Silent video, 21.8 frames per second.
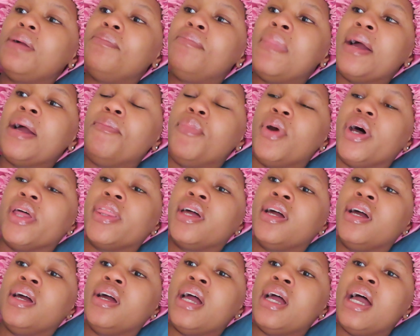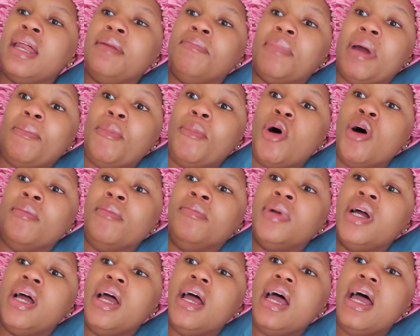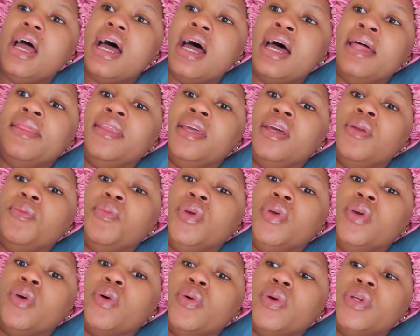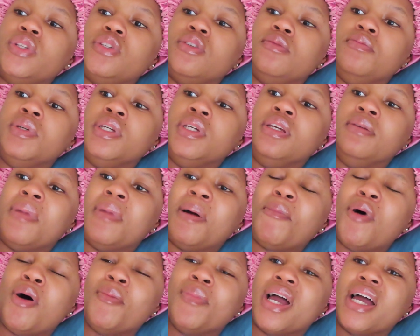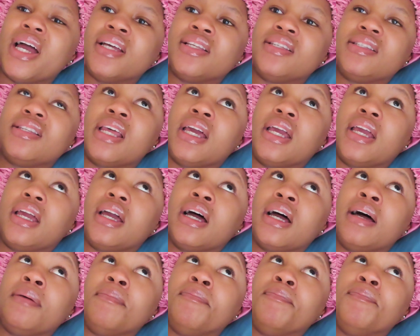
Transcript: my brother and my mom. And then we're going to be, my mom has like